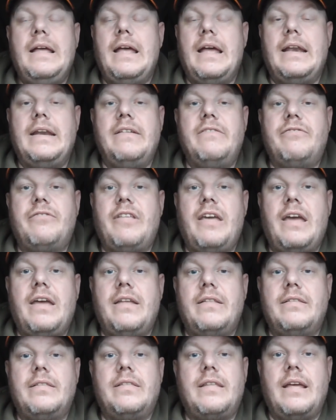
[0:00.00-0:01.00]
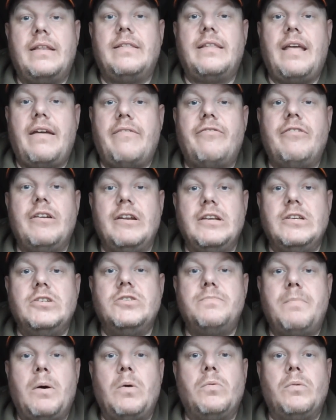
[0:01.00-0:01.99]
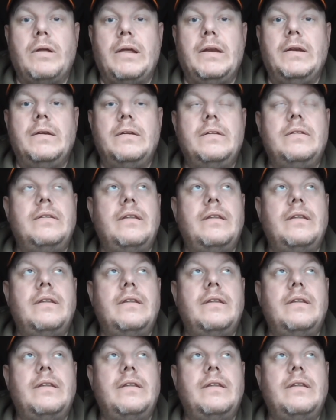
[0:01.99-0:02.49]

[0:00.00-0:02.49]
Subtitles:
and if they're definitely spawning,